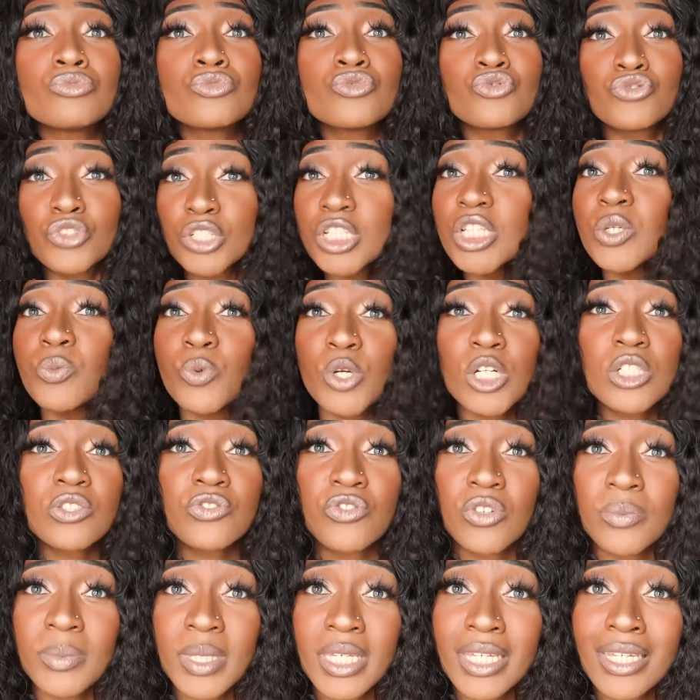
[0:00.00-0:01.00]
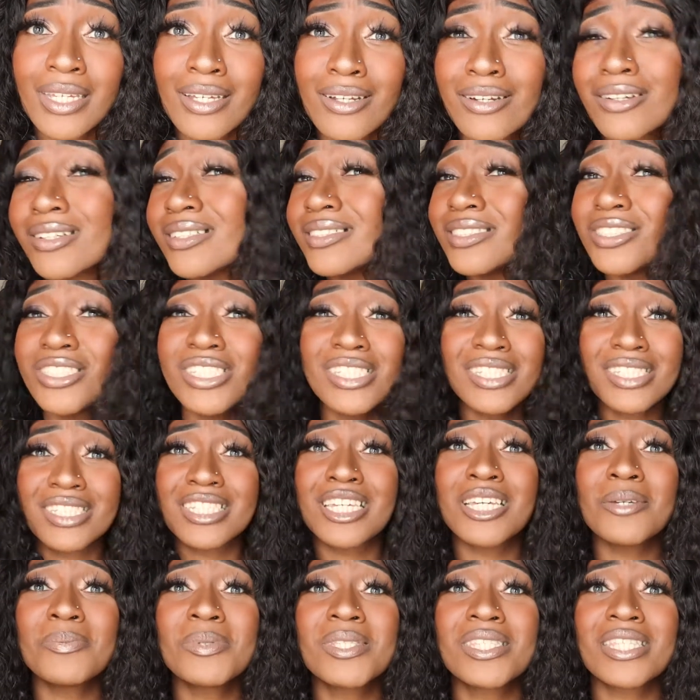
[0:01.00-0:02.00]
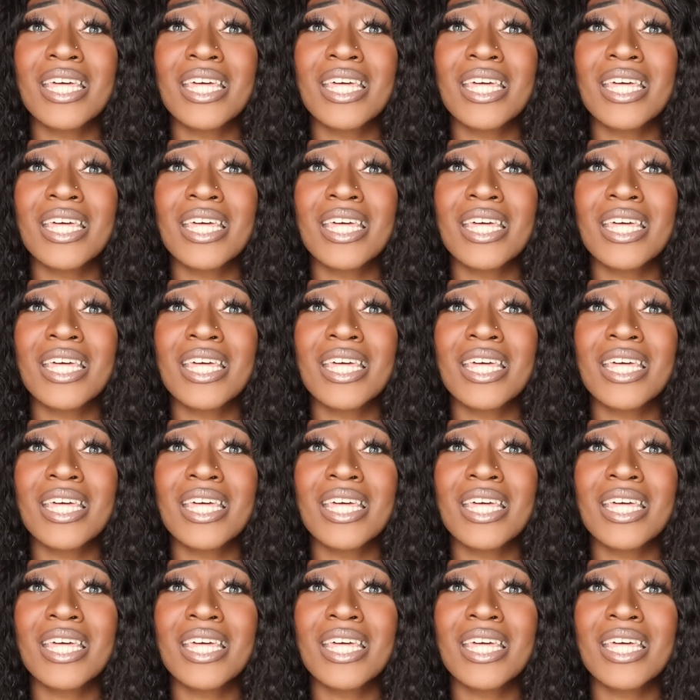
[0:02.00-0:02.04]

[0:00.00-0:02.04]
really worked for me, and just tips